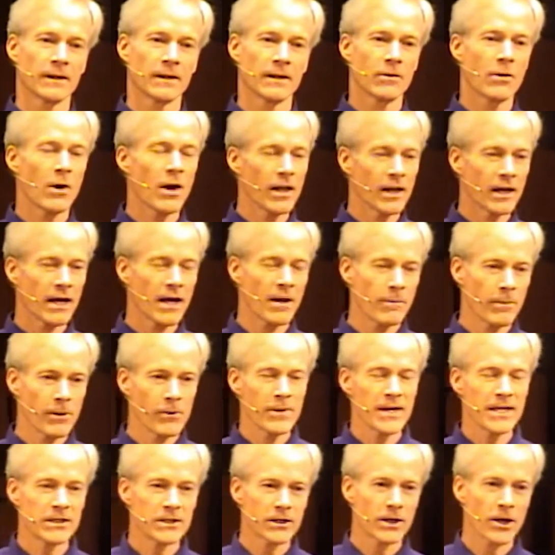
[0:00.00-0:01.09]
Well, a couple of
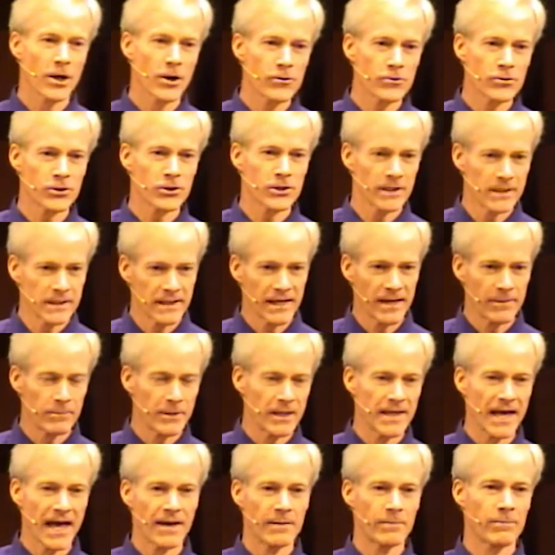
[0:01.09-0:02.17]
weeks ago, she sent
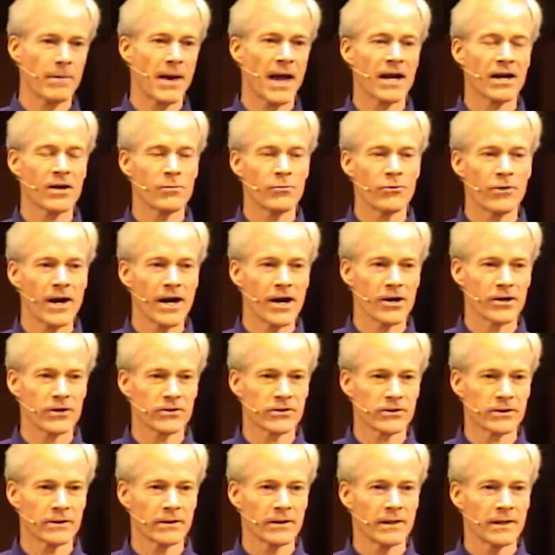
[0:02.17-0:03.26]
me that pack of
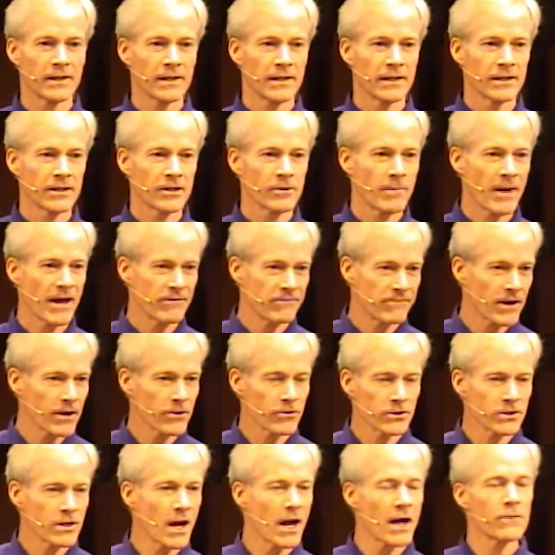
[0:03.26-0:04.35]
prayers by
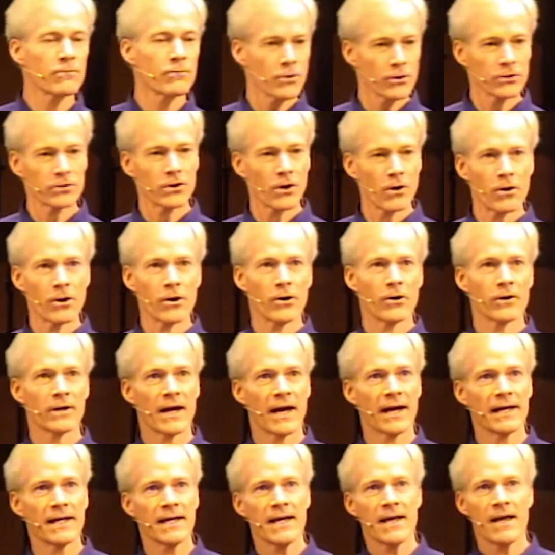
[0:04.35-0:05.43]
Father Don Ruotolo, and
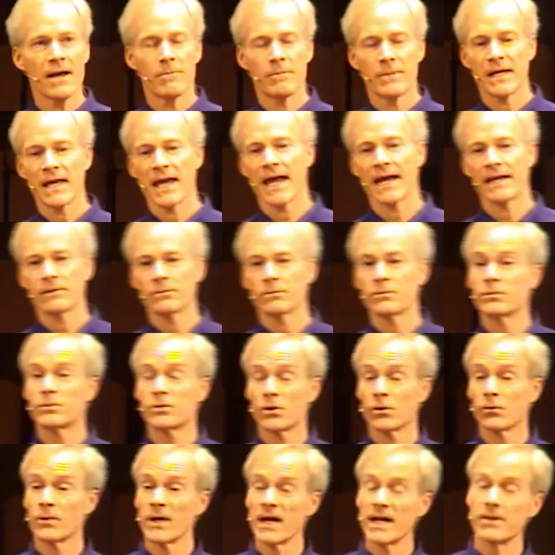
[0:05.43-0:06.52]
I began
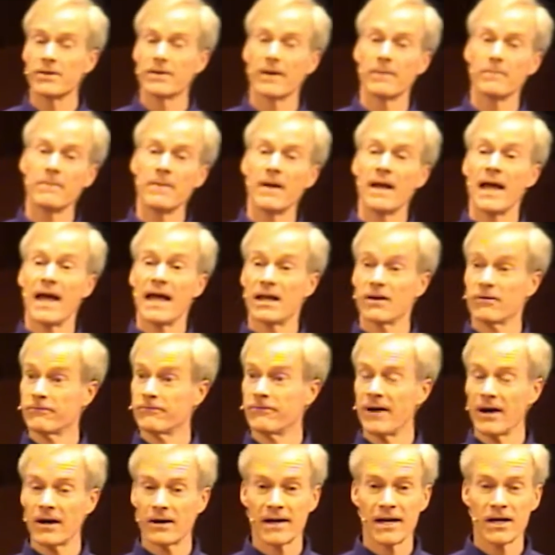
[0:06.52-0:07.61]
to read them. they're
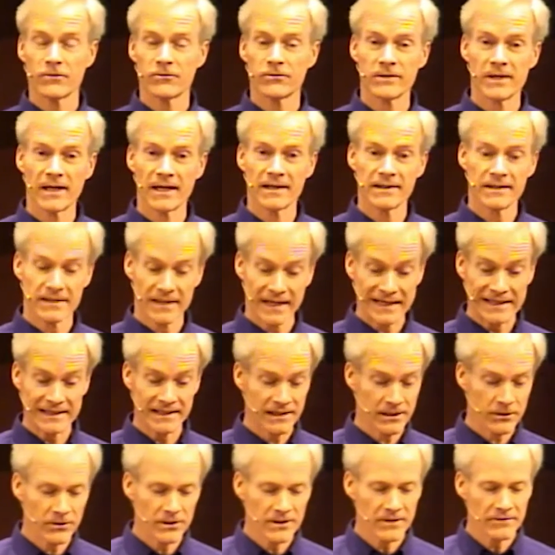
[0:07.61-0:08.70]
very interesting. It's like a
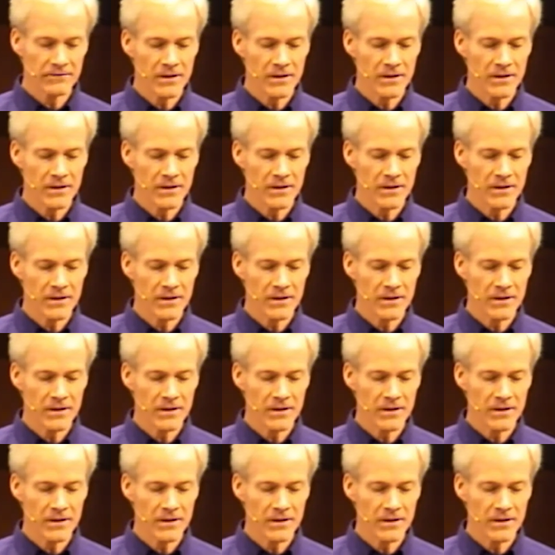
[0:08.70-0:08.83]
series of